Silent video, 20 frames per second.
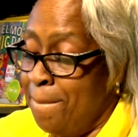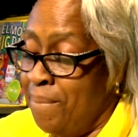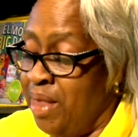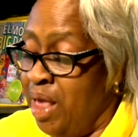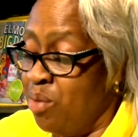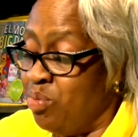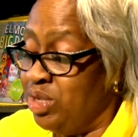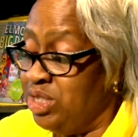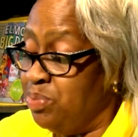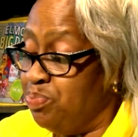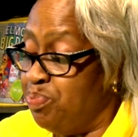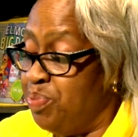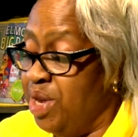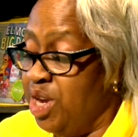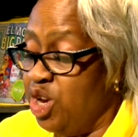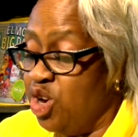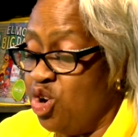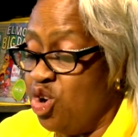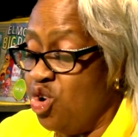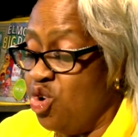That was
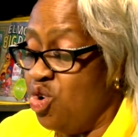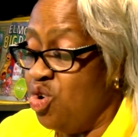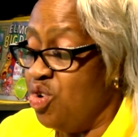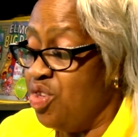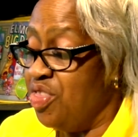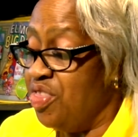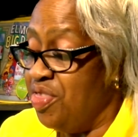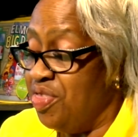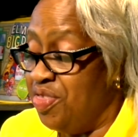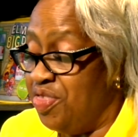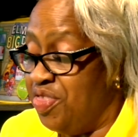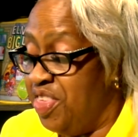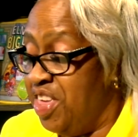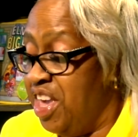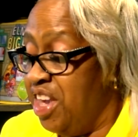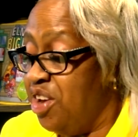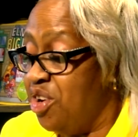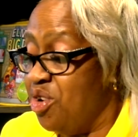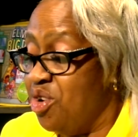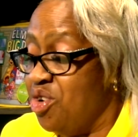bigger,
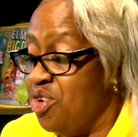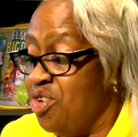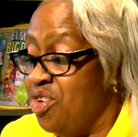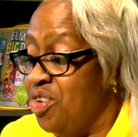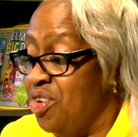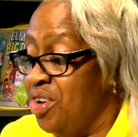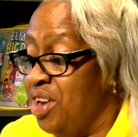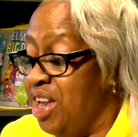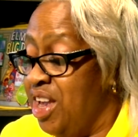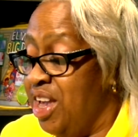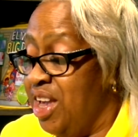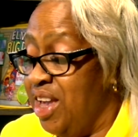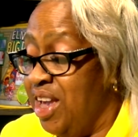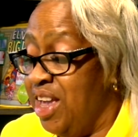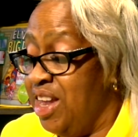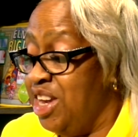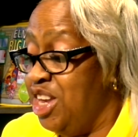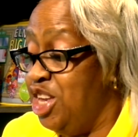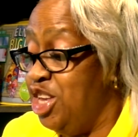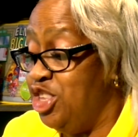thicker,
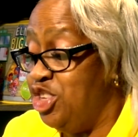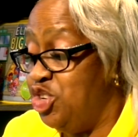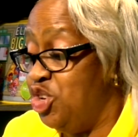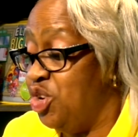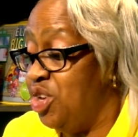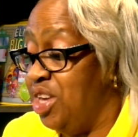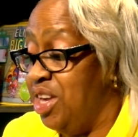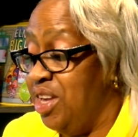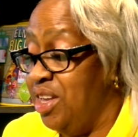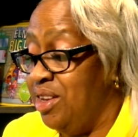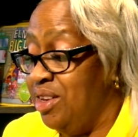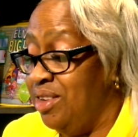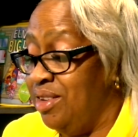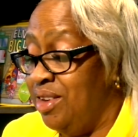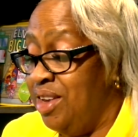and he took it.